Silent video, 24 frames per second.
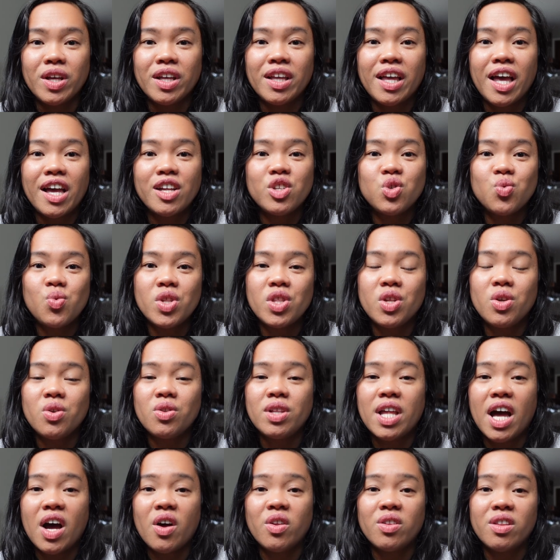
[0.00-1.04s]
engage with
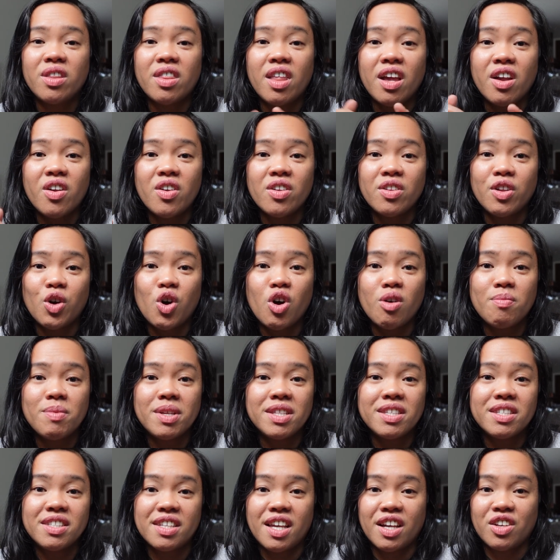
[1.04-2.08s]
you down there in the
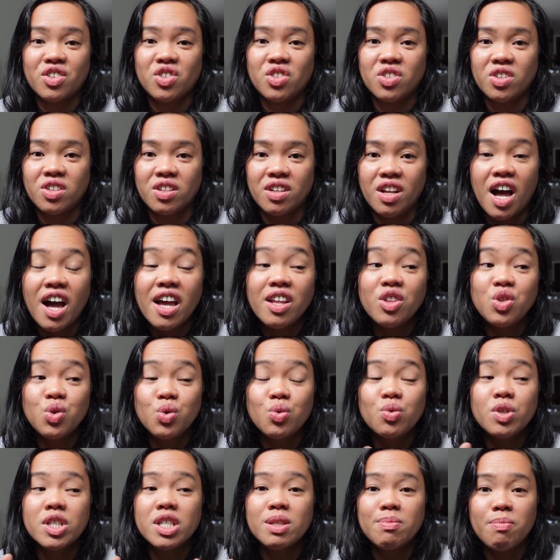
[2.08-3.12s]
comment section I
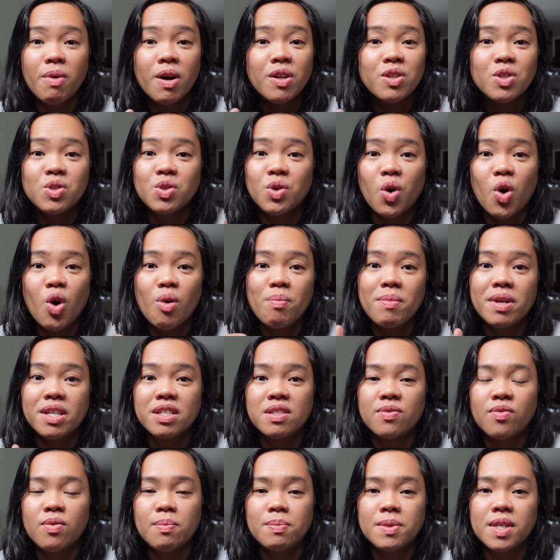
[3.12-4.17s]
do respond to
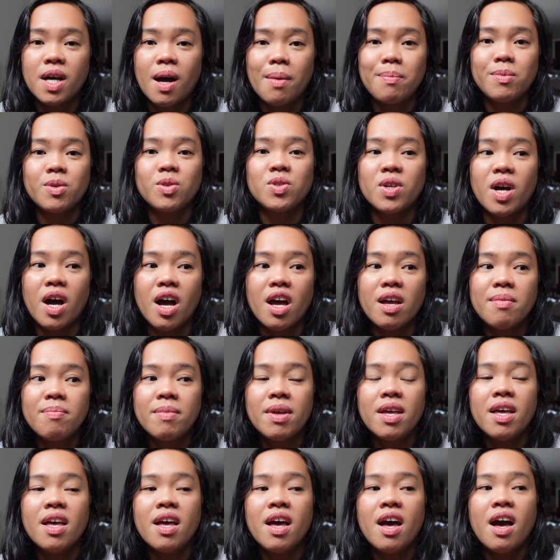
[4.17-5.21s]
comments from time to
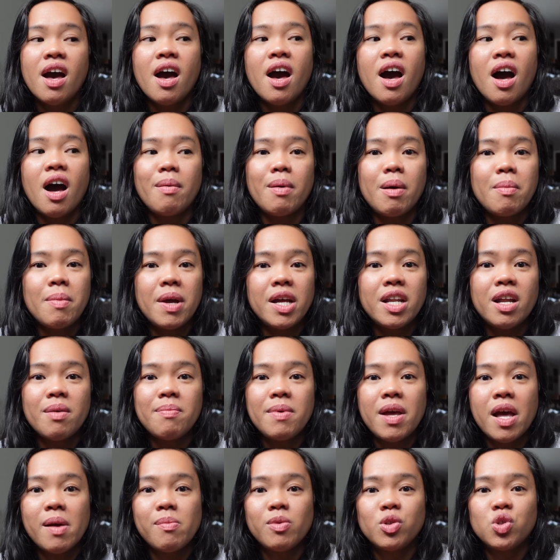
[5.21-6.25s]
time um, I may
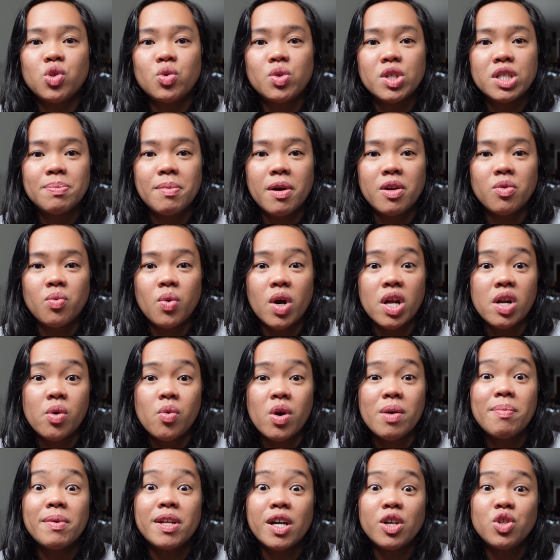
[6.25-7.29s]
not be able to respond right
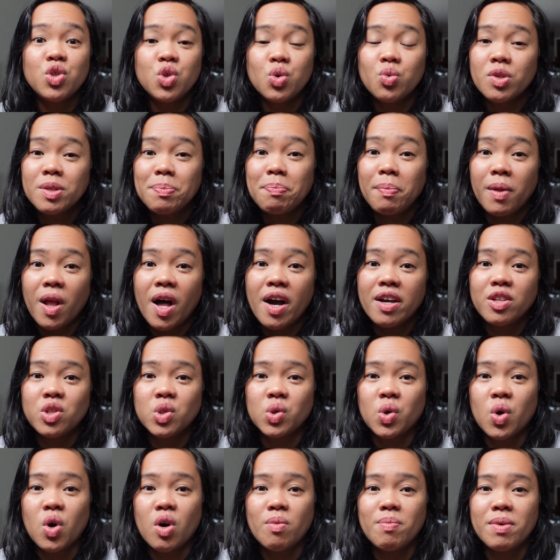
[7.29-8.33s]
away but I do reply
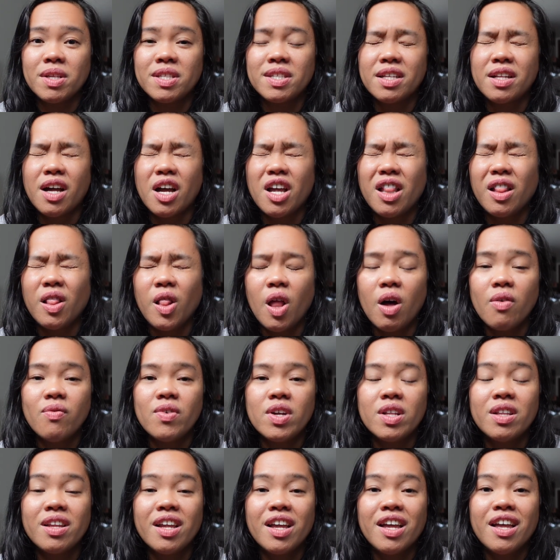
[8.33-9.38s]
to comments and I
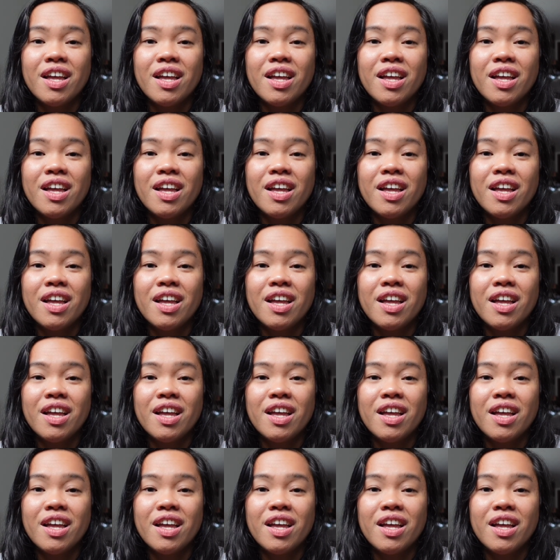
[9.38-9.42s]
love it